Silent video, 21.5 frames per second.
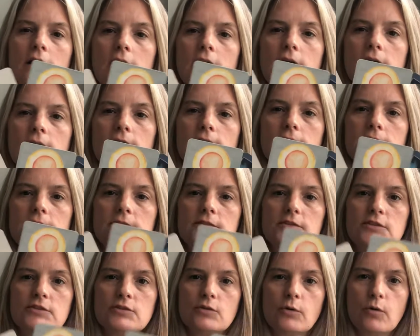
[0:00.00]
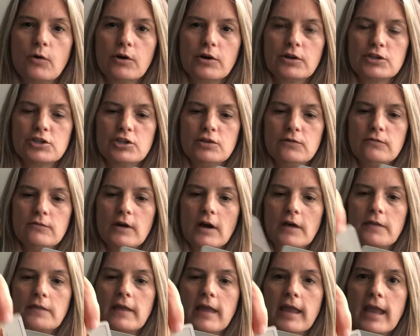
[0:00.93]
of swords, you've
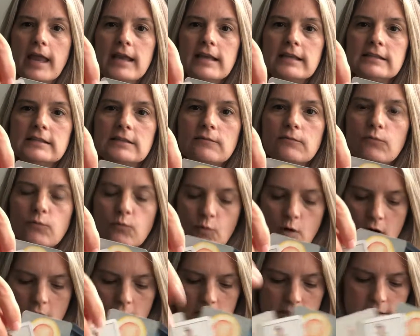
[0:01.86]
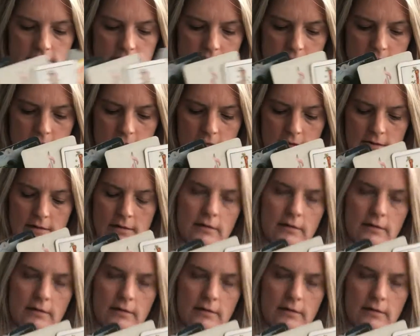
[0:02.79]
got the ace of wands,